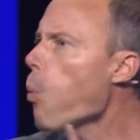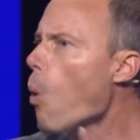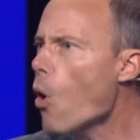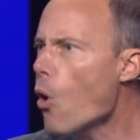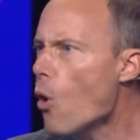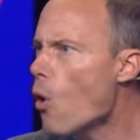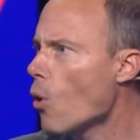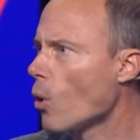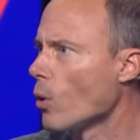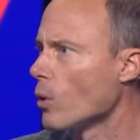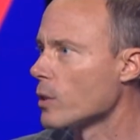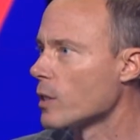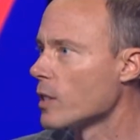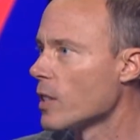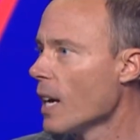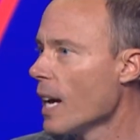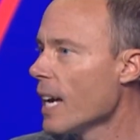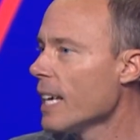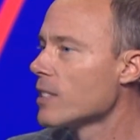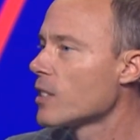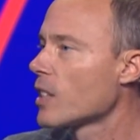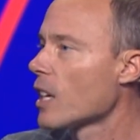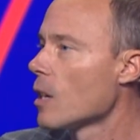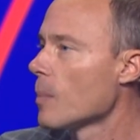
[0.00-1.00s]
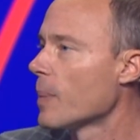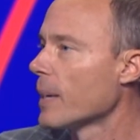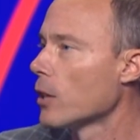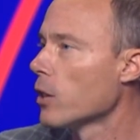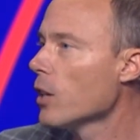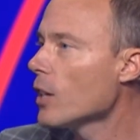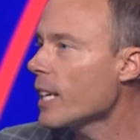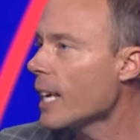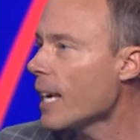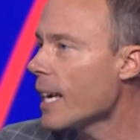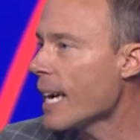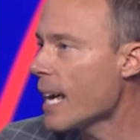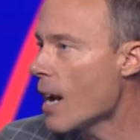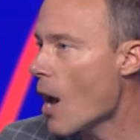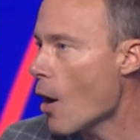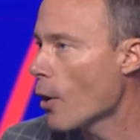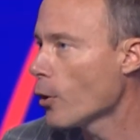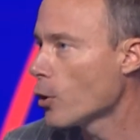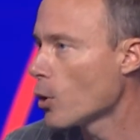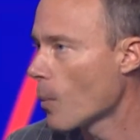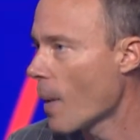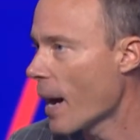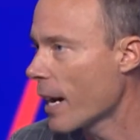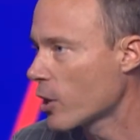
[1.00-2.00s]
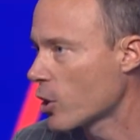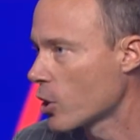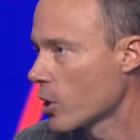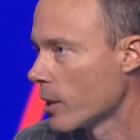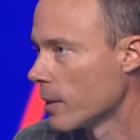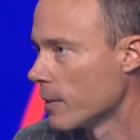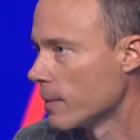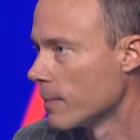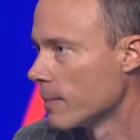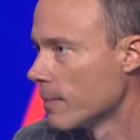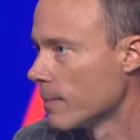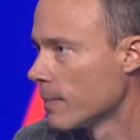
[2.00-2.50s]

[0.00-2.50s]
world is gonna be looking in our direction,